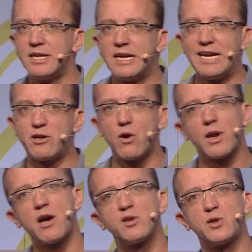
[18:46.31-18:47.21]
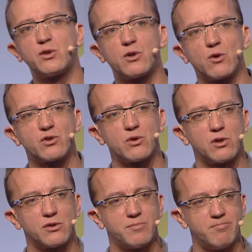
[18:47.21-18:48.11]
It allows you to
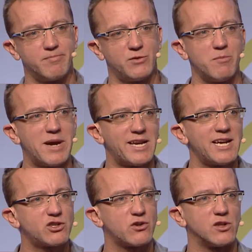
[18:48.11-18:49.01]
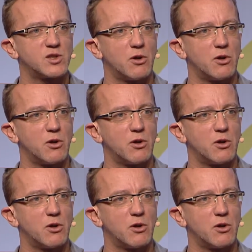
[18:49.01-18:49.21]
control the main entrance,